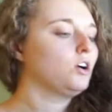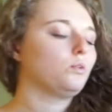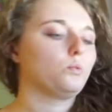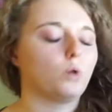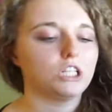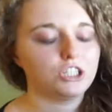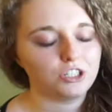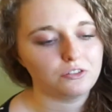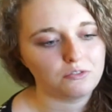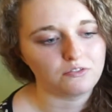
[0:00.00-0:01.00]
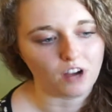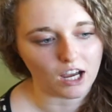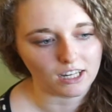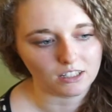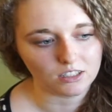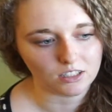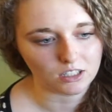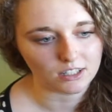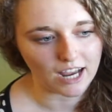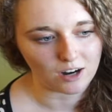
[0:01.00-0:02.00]
Once you find
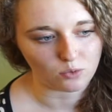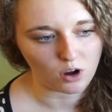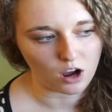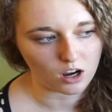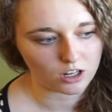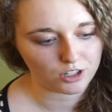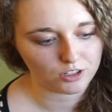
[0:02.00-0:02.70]
that rock,